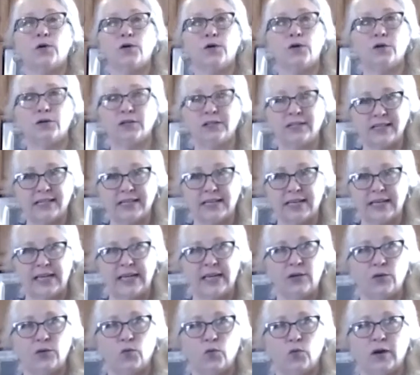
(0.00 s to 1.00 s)
cooked
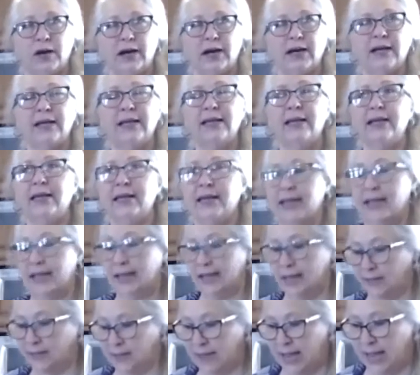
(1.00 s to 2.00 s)
quinoa
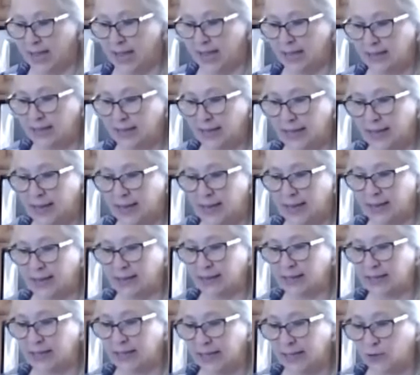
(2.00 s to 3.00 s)
in that.
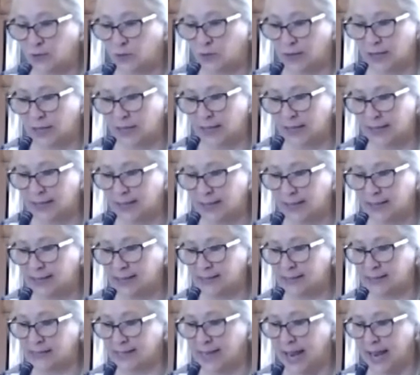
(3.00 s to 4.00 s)
And quinoa
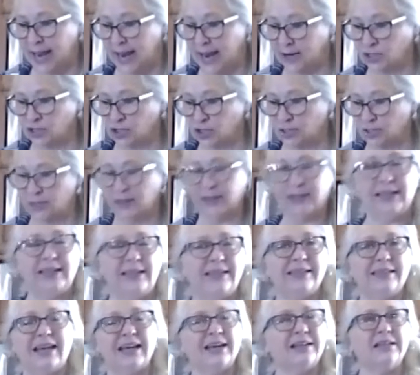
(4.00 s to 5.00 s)
is actually
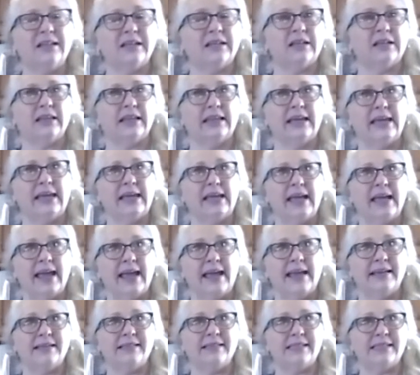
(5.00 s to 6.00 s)
technically
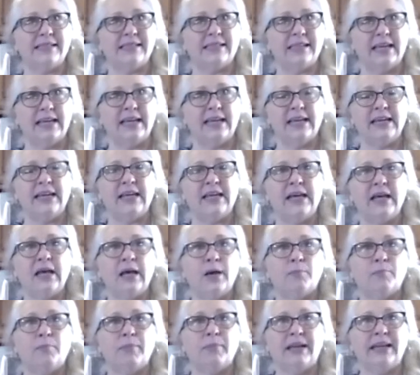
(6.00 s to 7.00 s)
a seed,
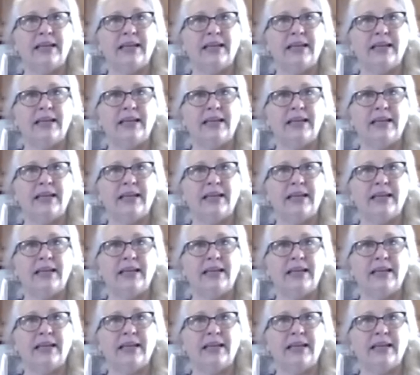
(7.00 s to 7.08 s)
but